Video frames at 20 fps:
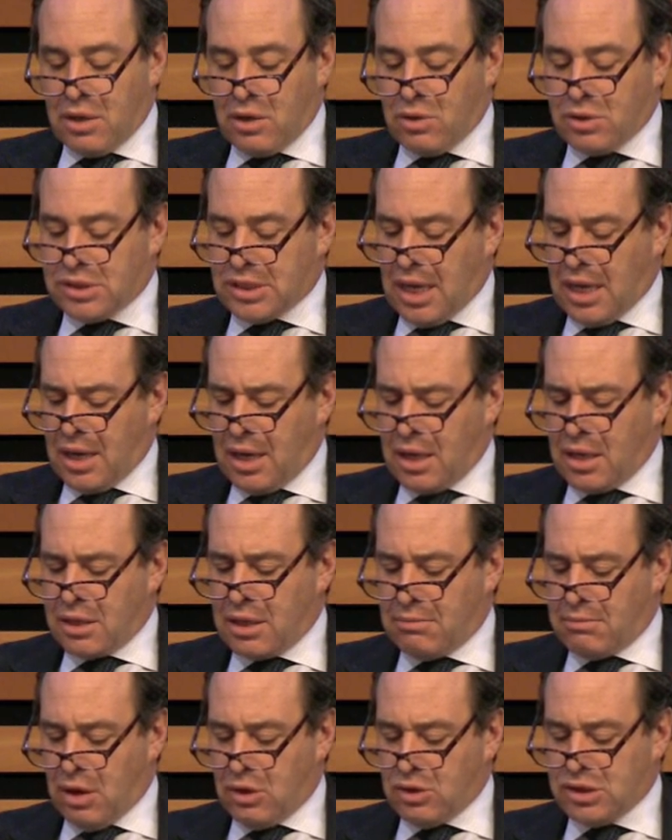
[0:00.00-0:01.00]
You're saying
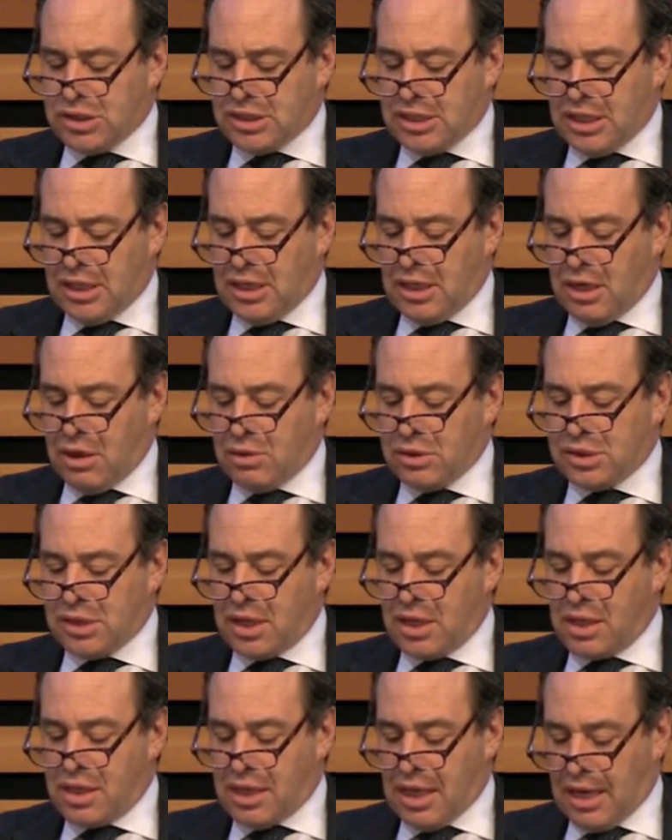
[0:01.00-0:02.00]
that most CEOs
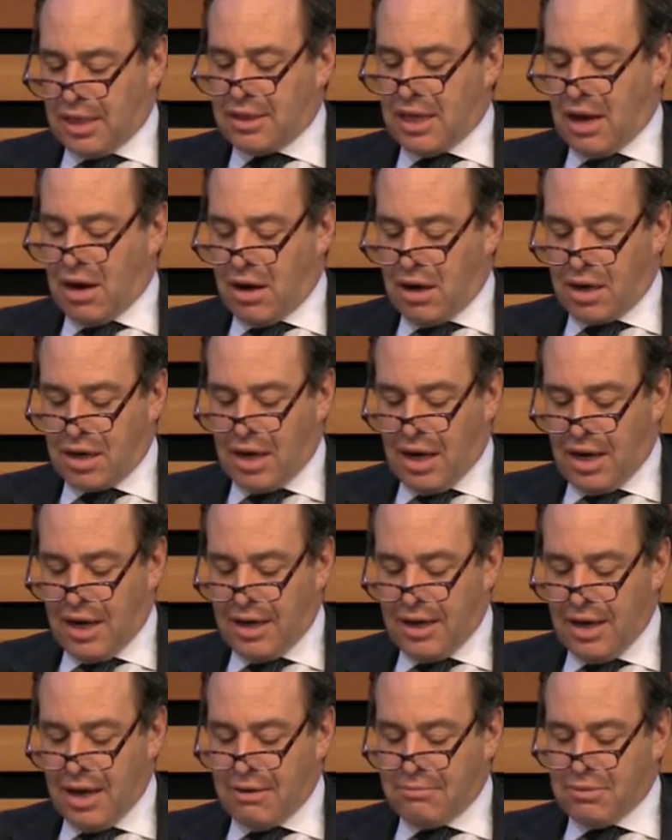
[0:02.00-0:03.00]
think they are
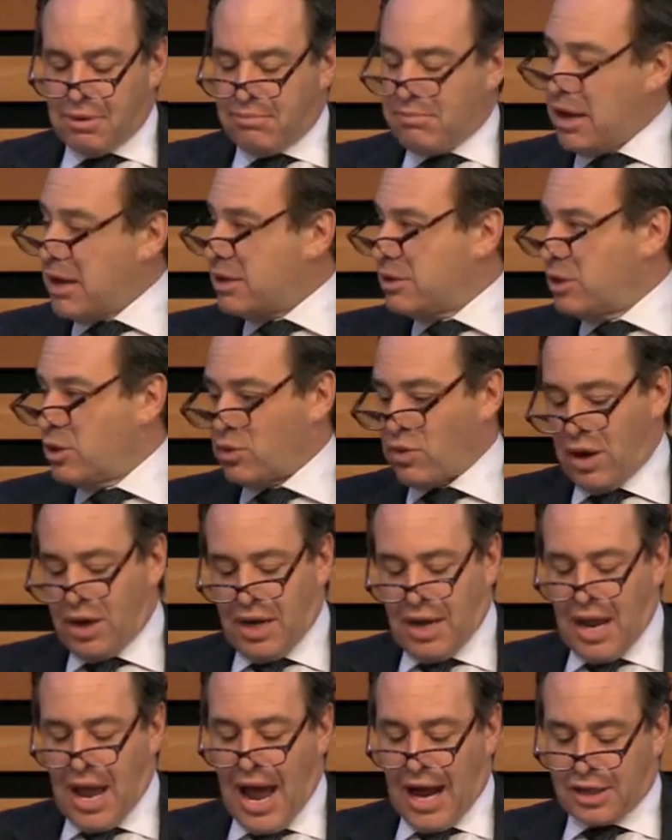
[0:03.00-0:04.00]
God, but Michael
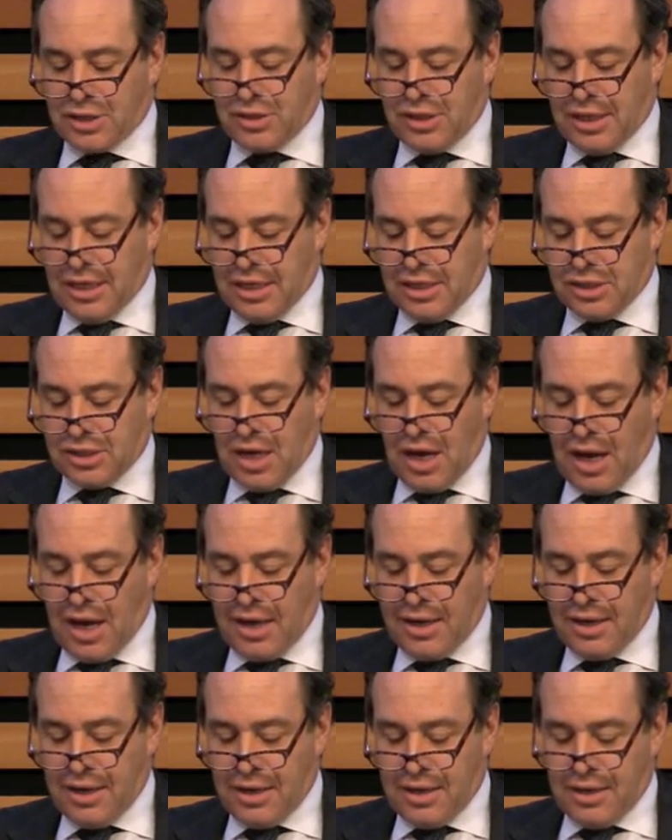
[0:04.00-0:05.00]
O'Grady actually is
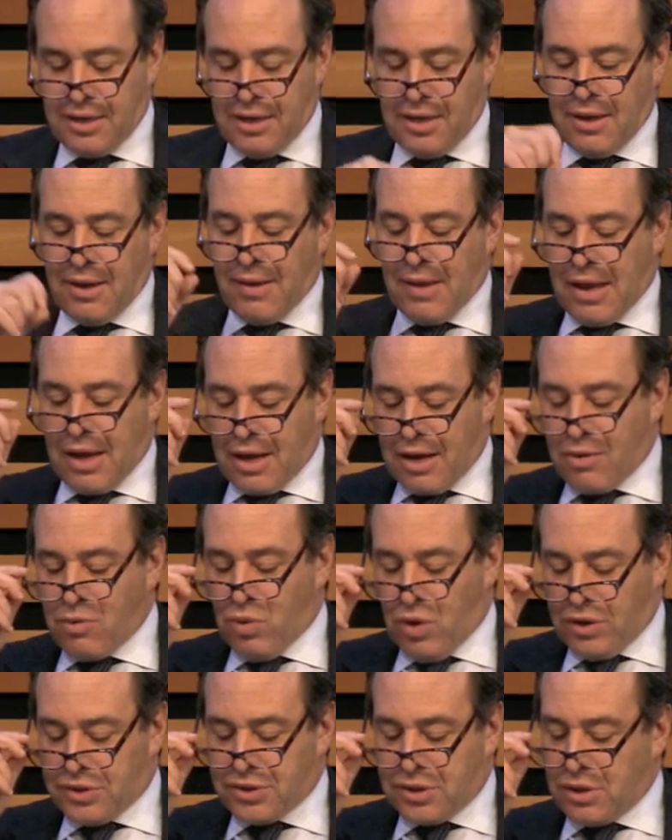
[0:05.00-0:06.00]
God?
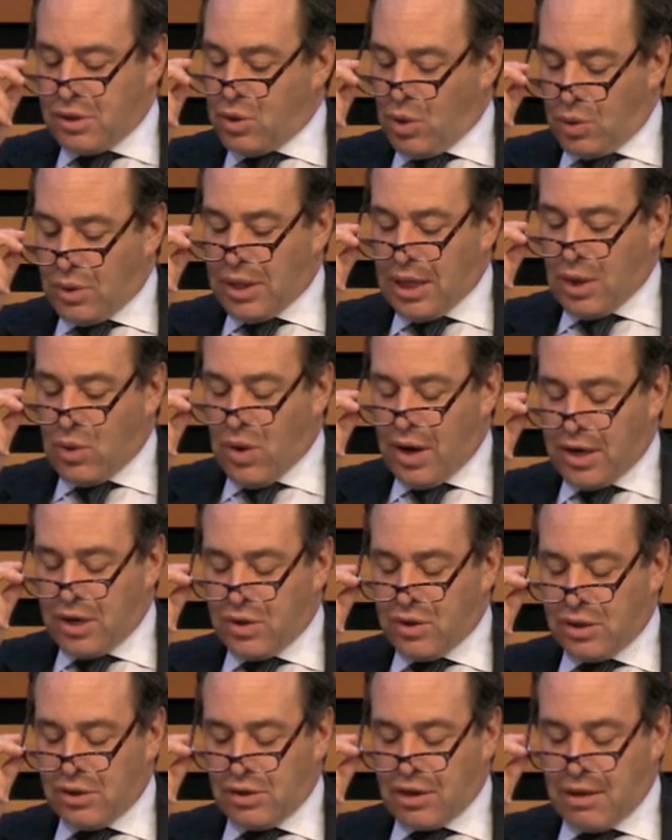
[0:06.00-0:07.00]
Walter, you are really quite a
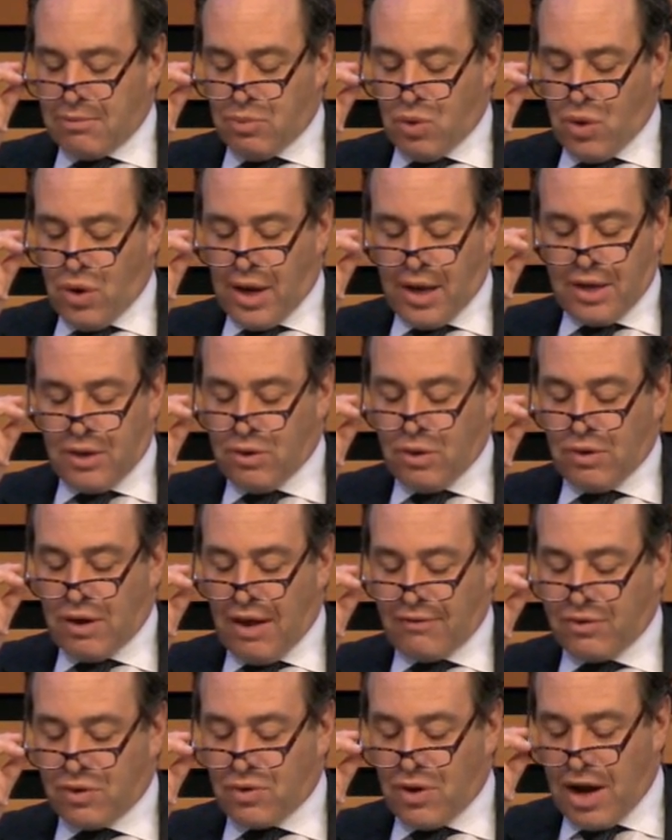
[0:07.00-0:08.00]
good looking boy. You don't
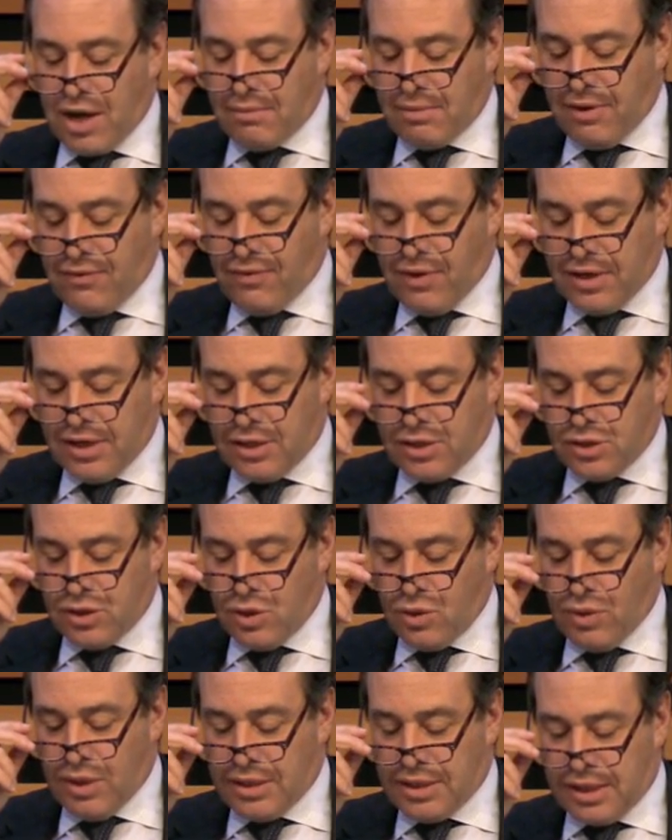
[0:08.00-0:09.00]
have to try to be funny,
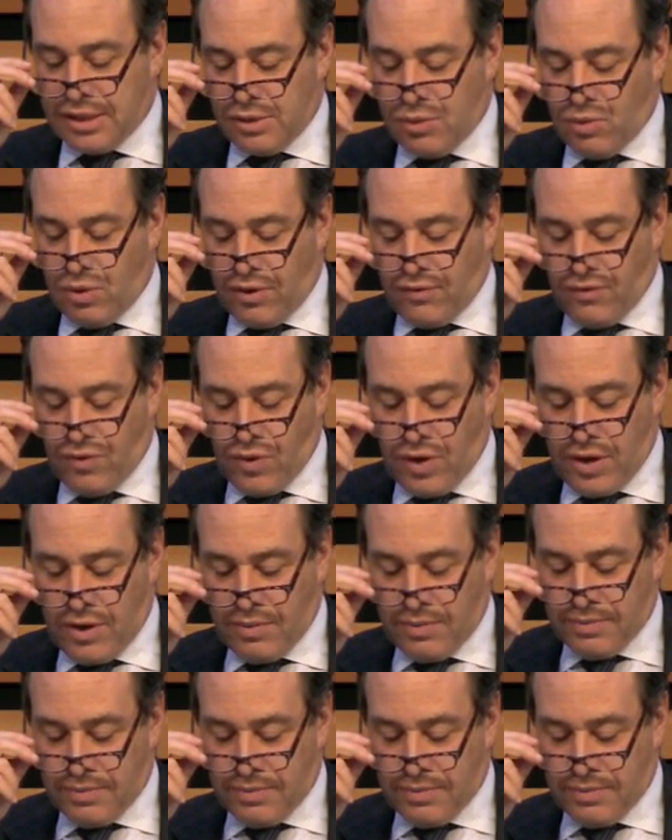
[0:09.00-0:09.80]
too. It doesn't work for you.